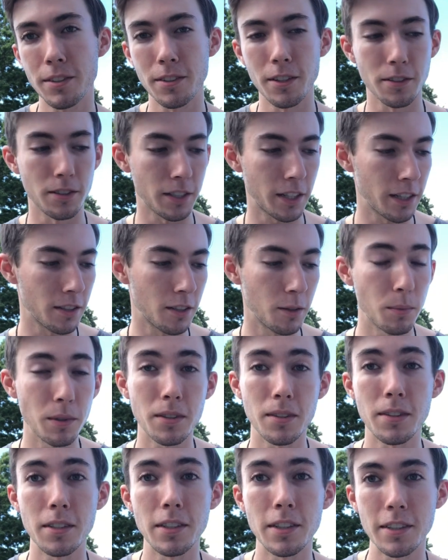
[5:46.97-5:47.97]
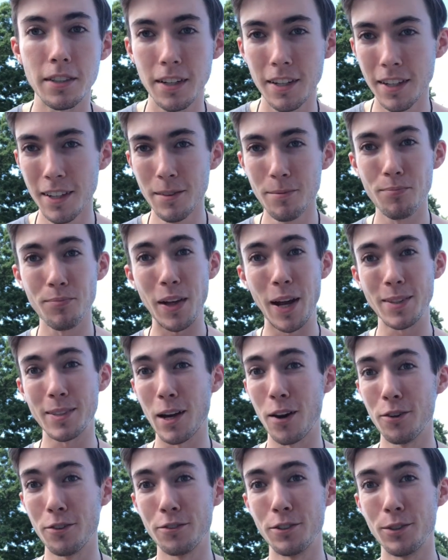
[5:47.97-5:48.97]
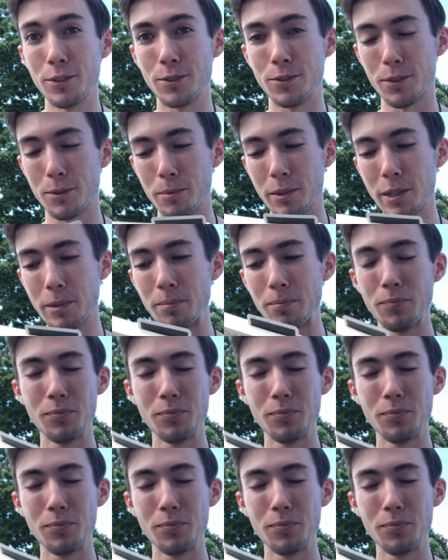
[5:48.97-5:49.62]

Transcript: doesn't get to be seen. That's how it feels for me.